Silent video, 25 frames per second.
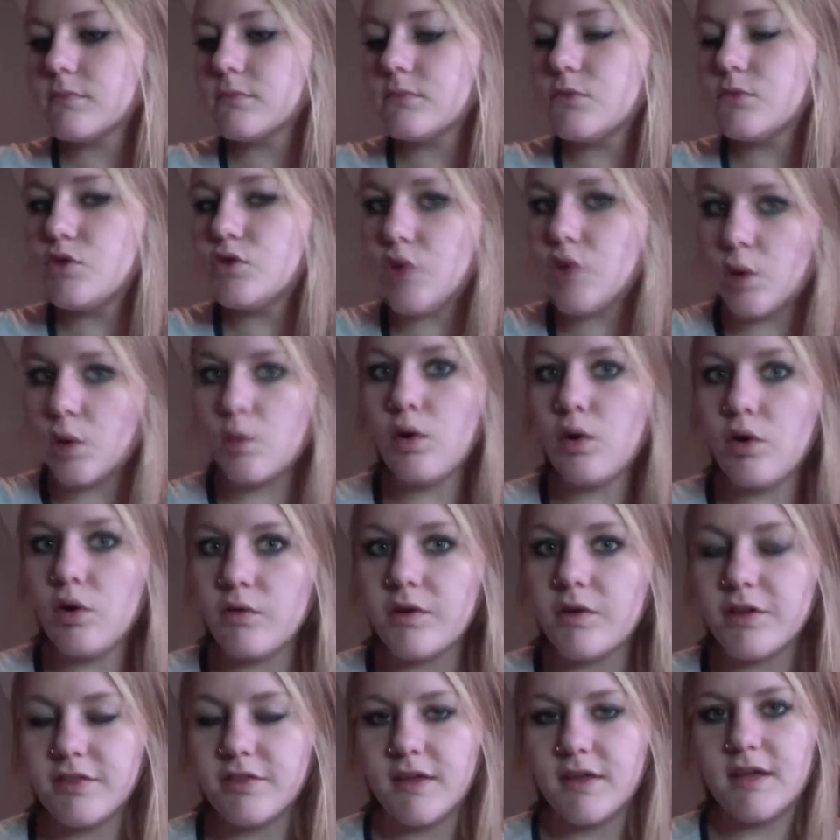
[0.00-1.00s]
Don't
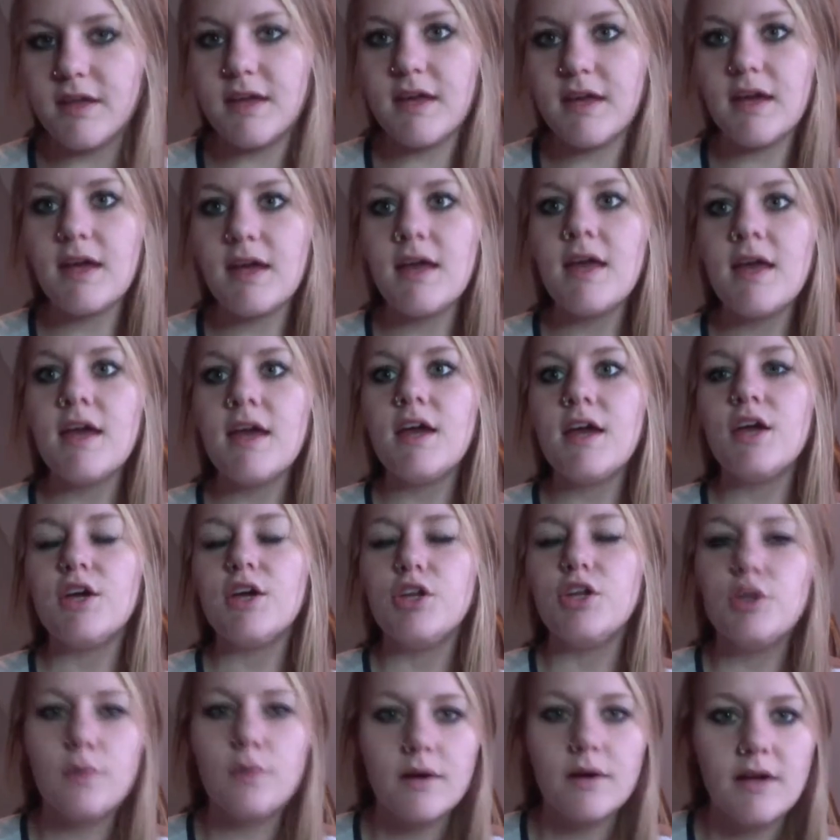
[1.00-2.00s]
overthink it.
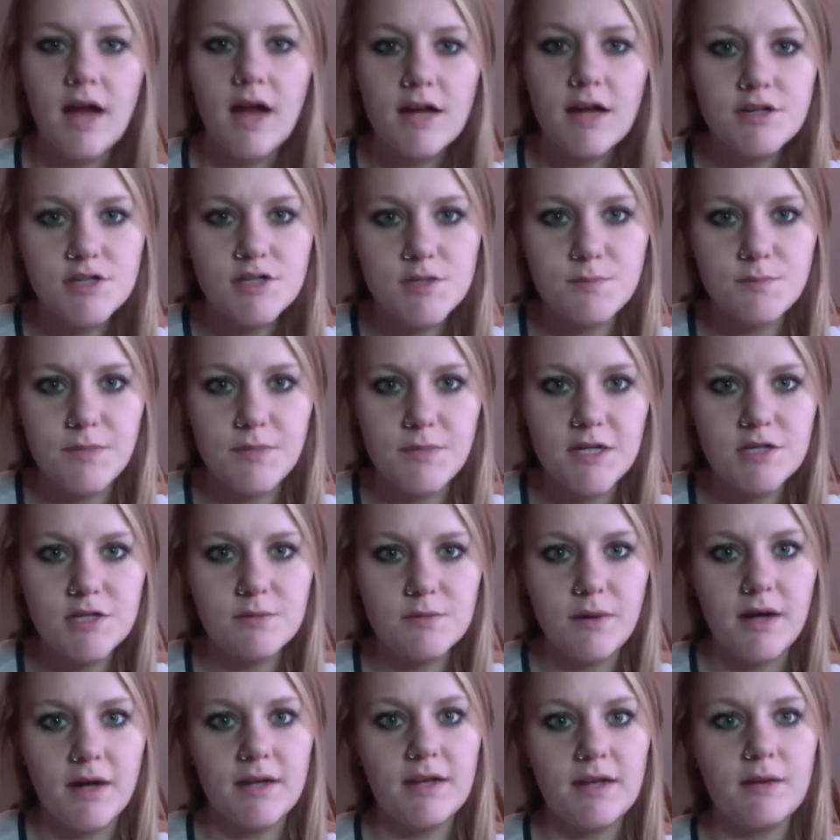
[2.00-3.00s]
You are not just
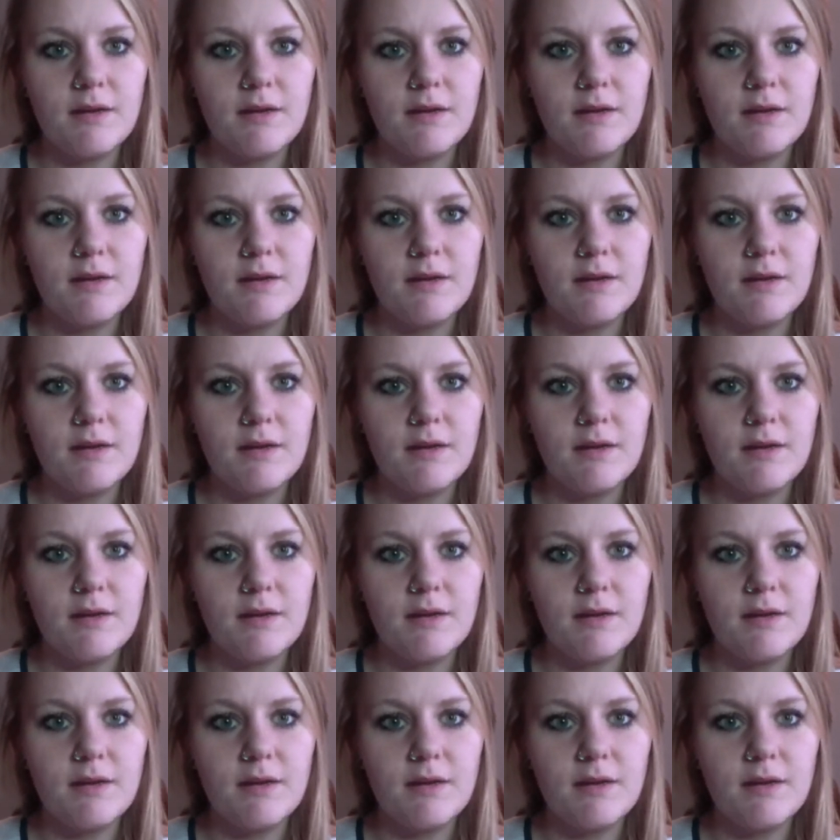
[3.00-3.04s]
Beachbody.